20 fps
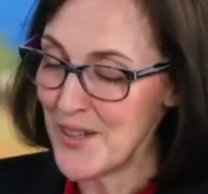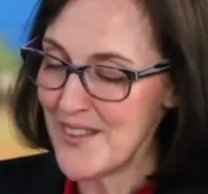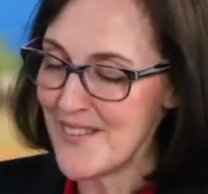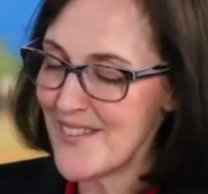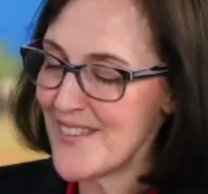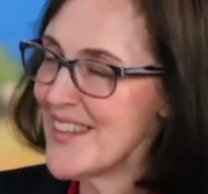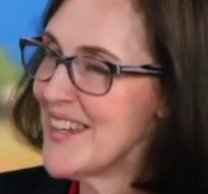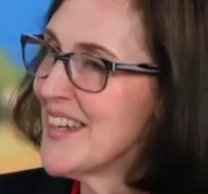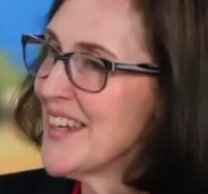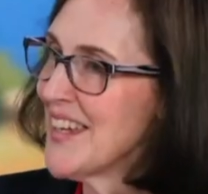
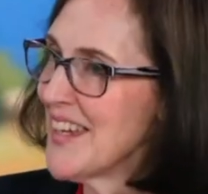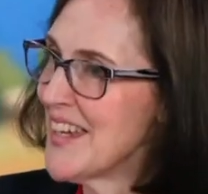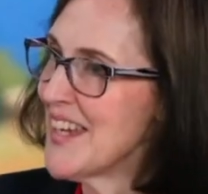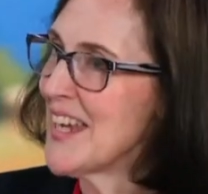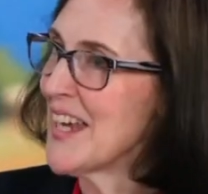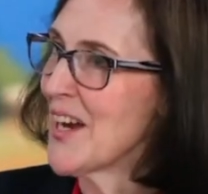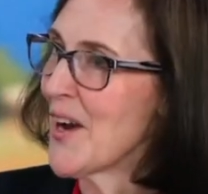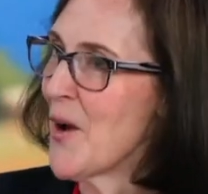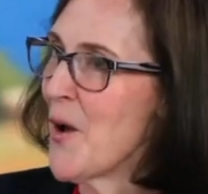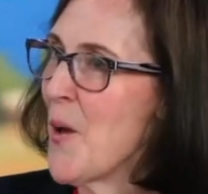see
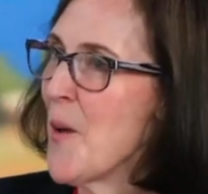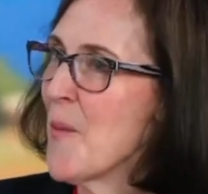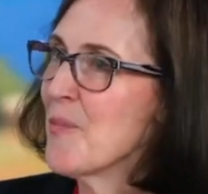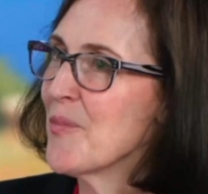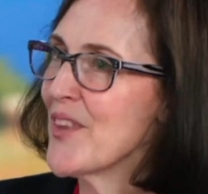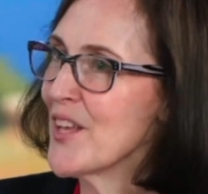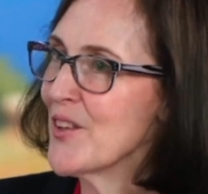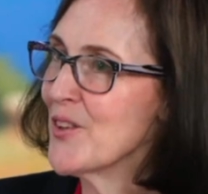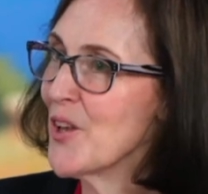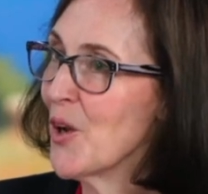here
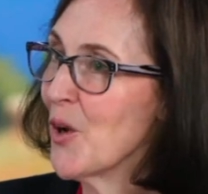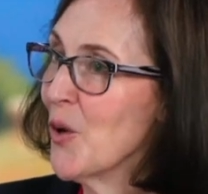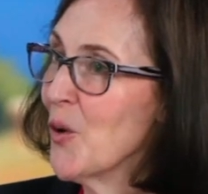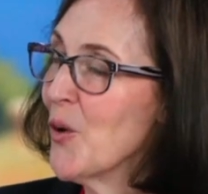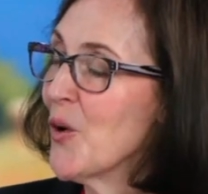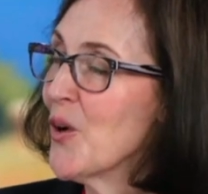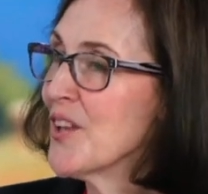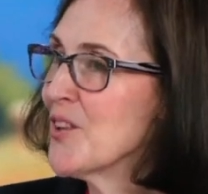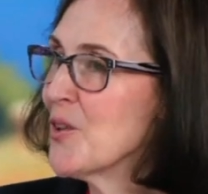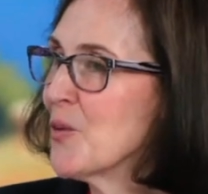that the
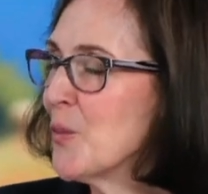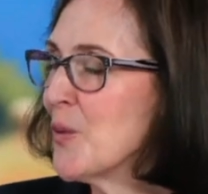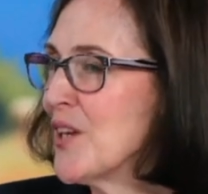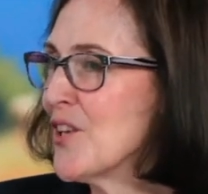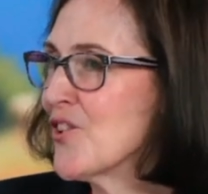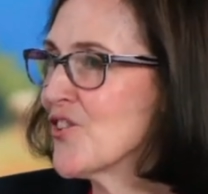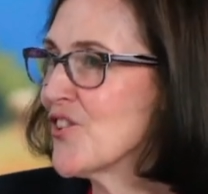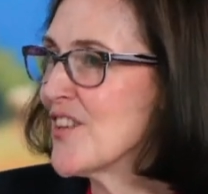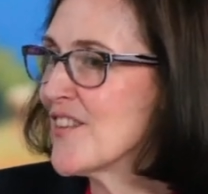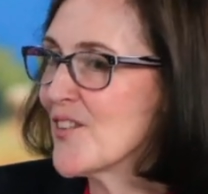Lord
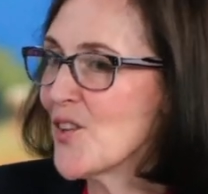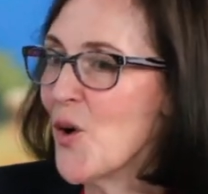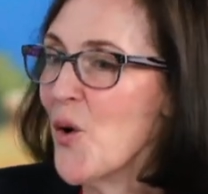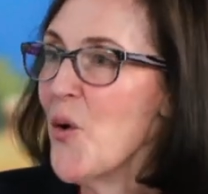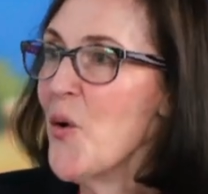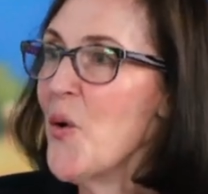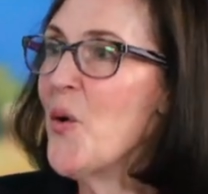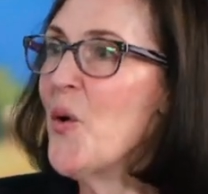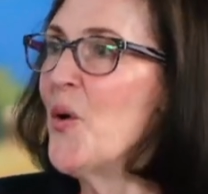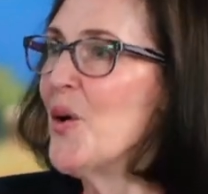wishes
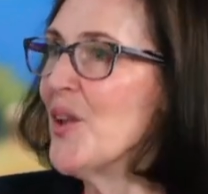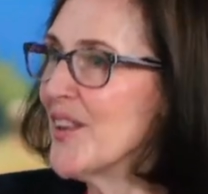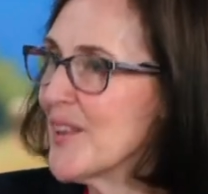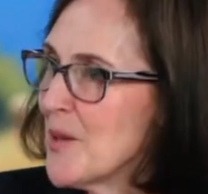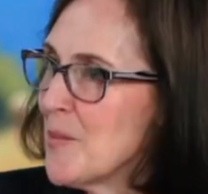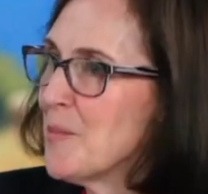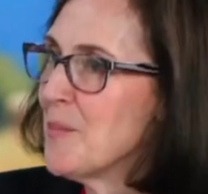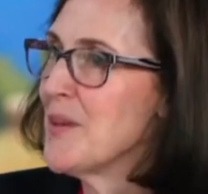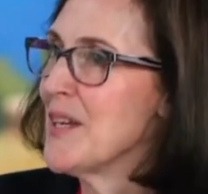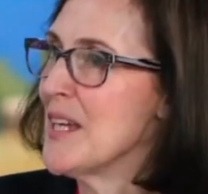all
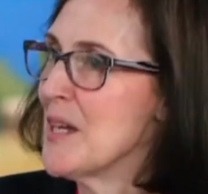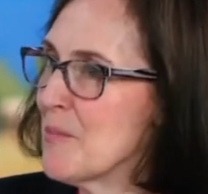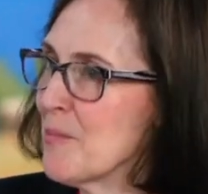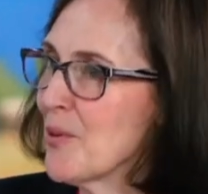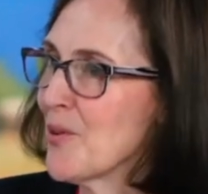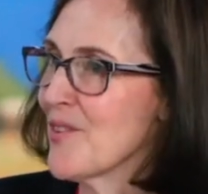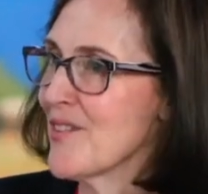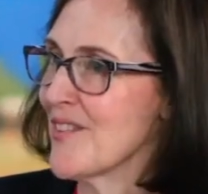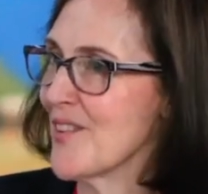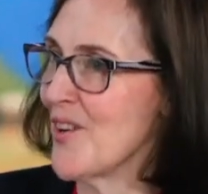the
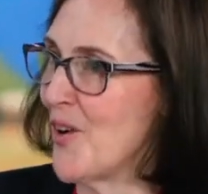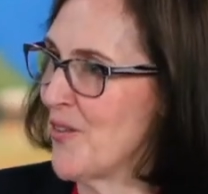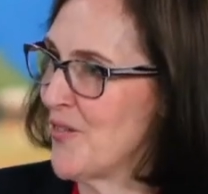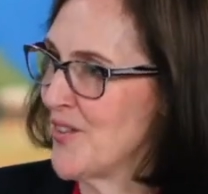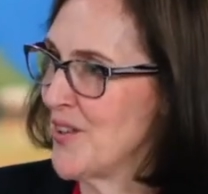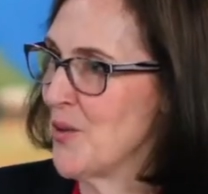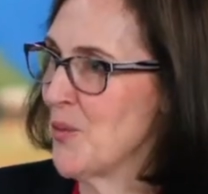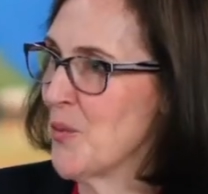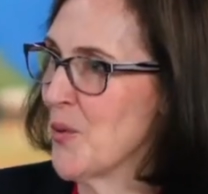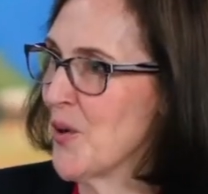peoples
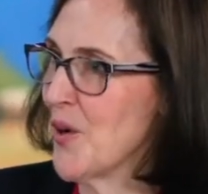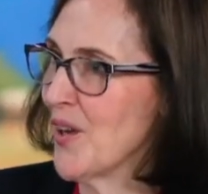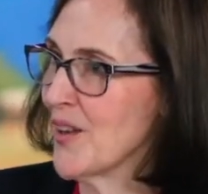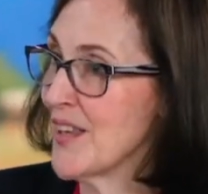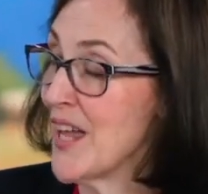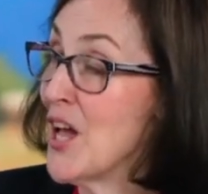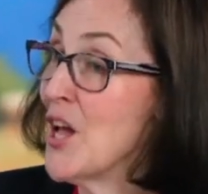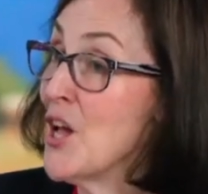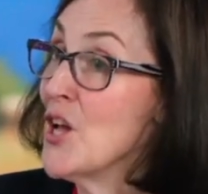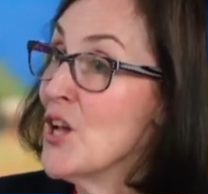of the
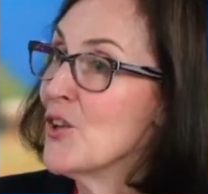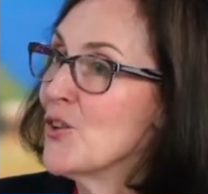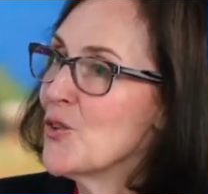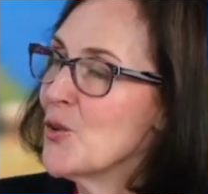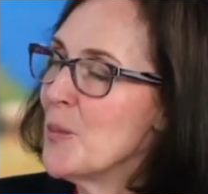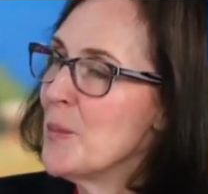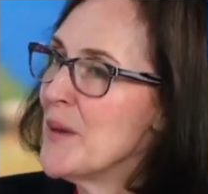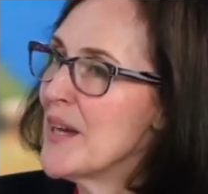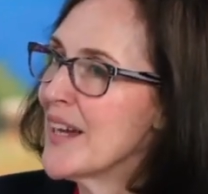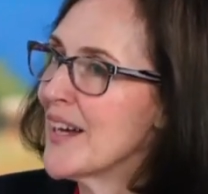world
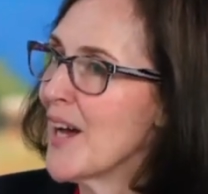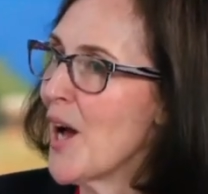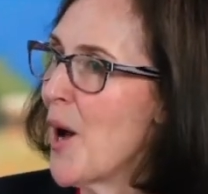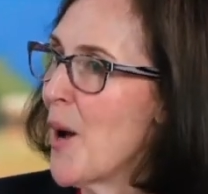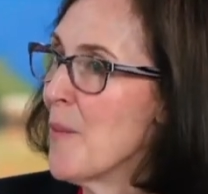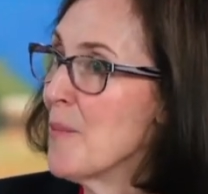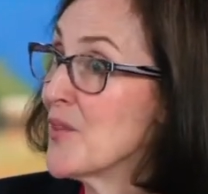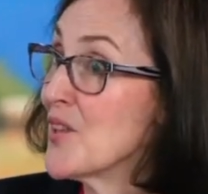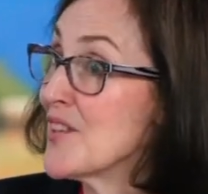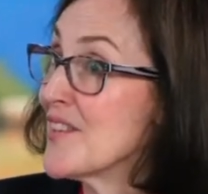to
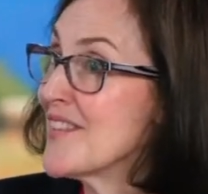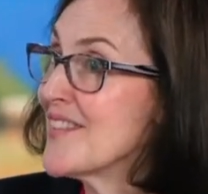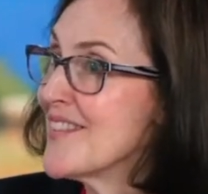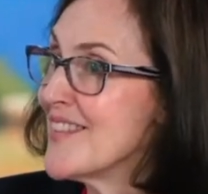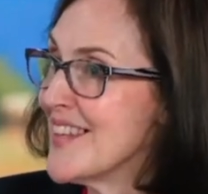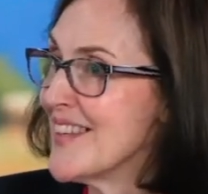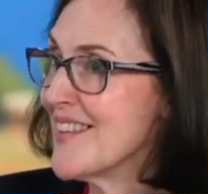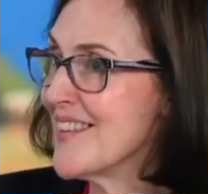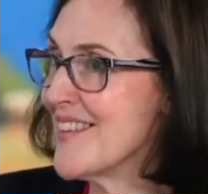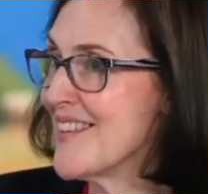become the
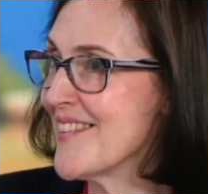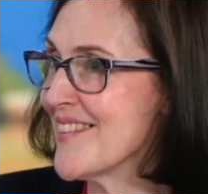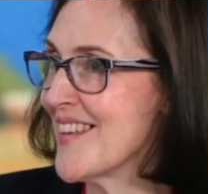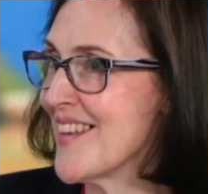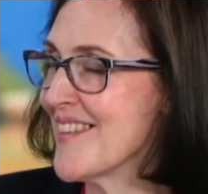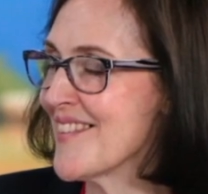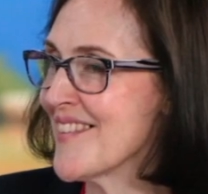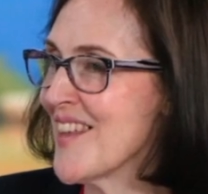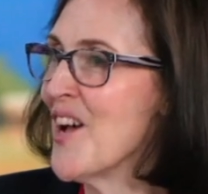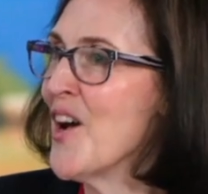
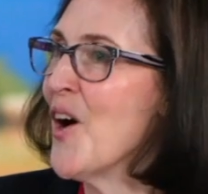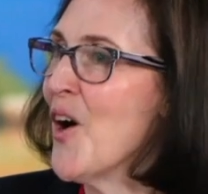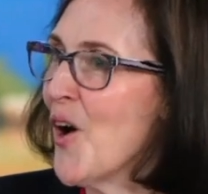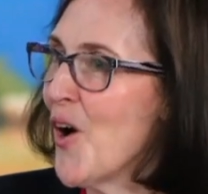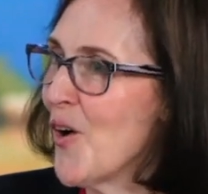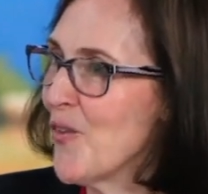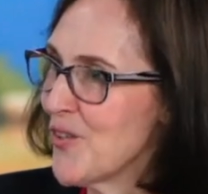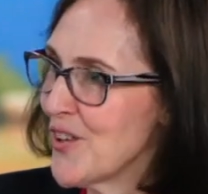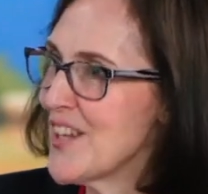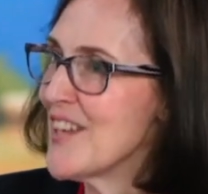citizens
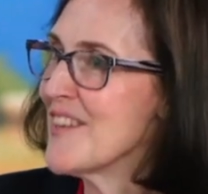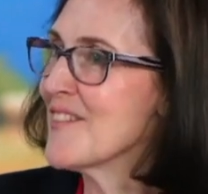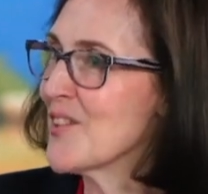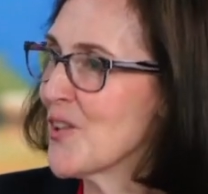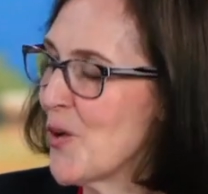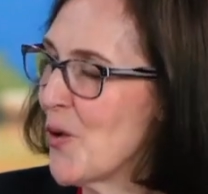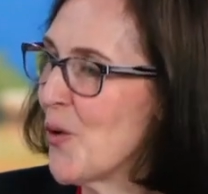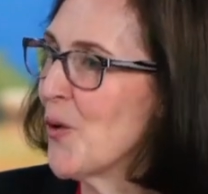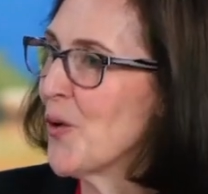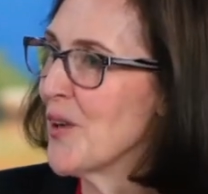of his
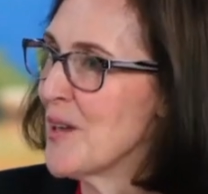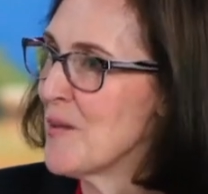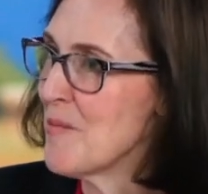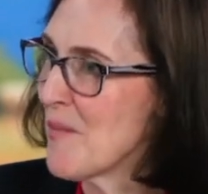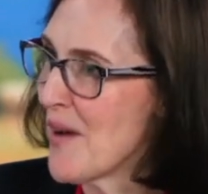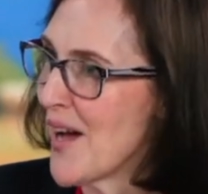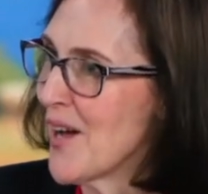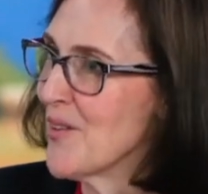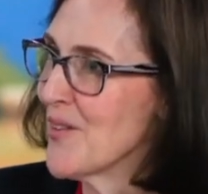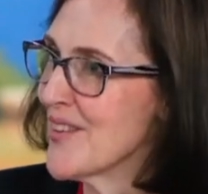holy
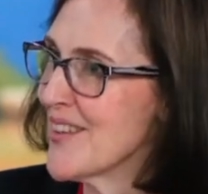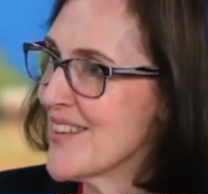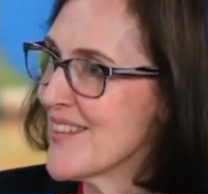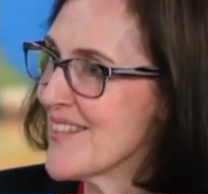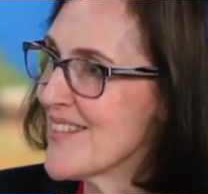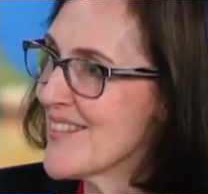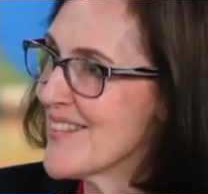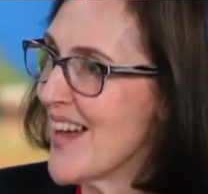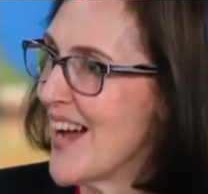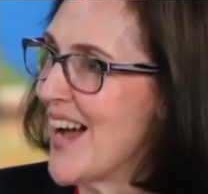mountain
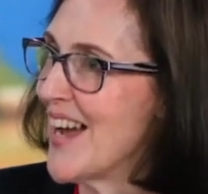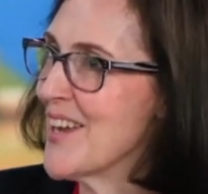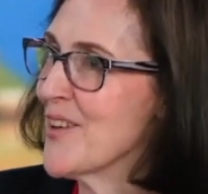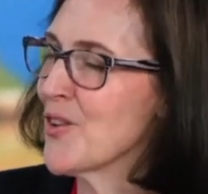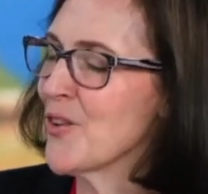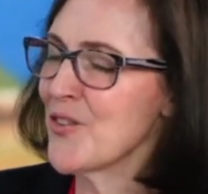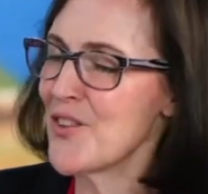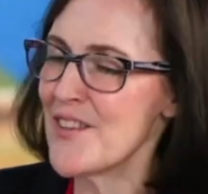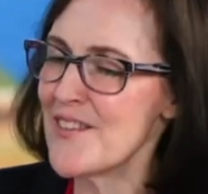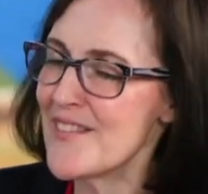Zion,
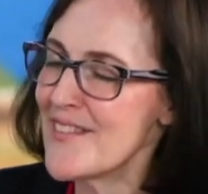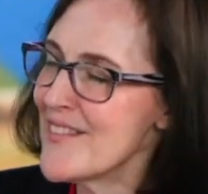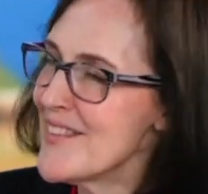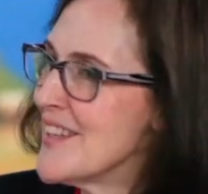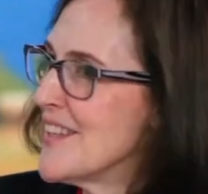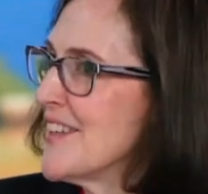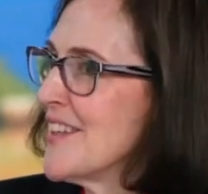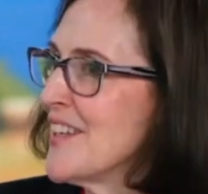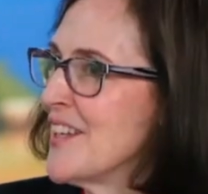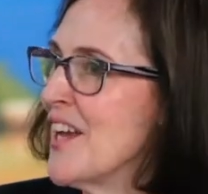of his
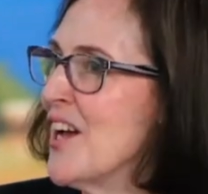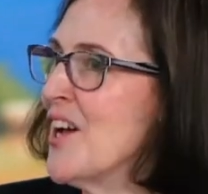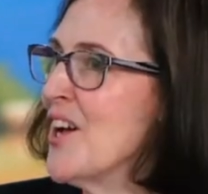city